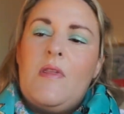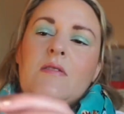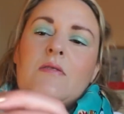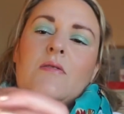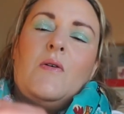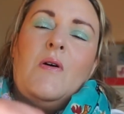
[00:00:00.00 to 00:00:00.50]

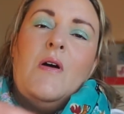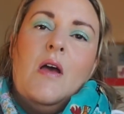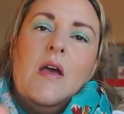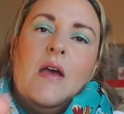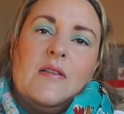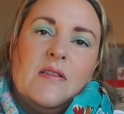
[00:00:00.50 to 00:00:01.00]
So
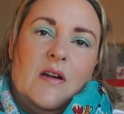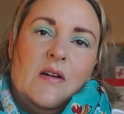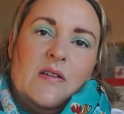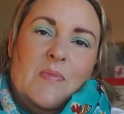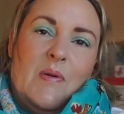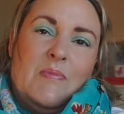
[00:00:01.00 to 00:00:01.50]
it's an
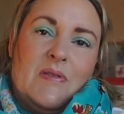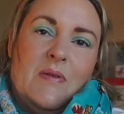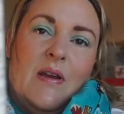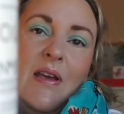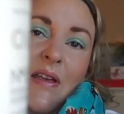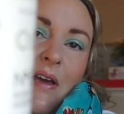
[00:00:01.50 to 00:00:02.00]
airless pump as
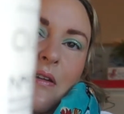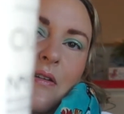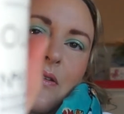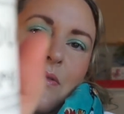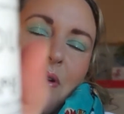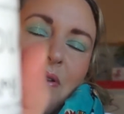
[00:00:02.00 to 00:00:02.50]
well. Again,
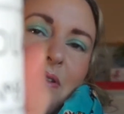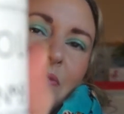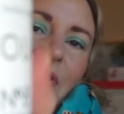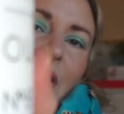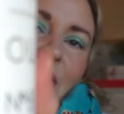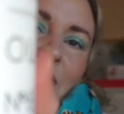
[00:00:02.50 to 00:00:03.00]
another one I didn't
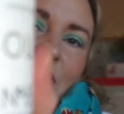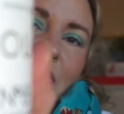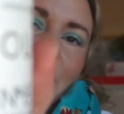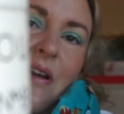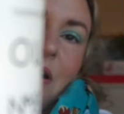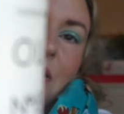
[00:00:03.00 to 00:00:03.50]
realize at the
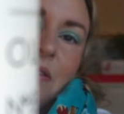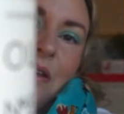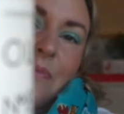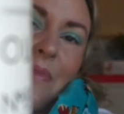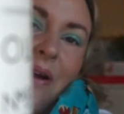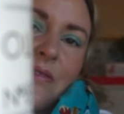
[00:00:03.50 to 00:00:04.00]
start and
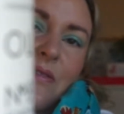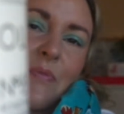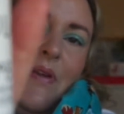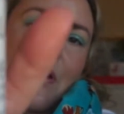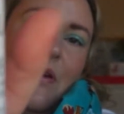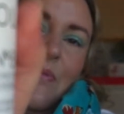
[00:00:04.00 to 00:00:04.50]
had marked it up
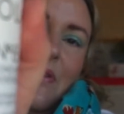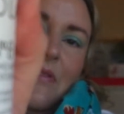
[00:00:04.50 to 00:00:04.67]
here, but